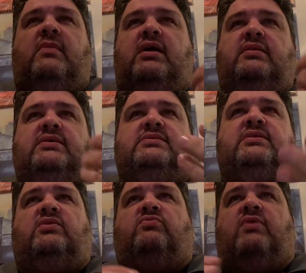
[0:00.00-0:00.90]
these
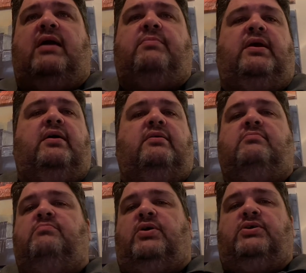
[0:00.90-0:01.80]
little rhyming
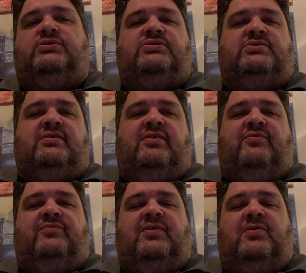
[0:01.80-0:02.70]
bursts
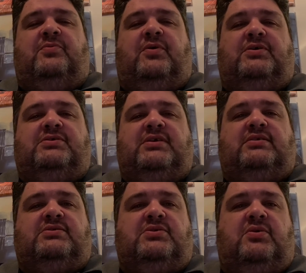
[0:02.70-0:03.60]
of words, and
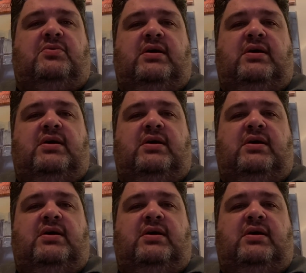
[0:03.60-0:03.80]
so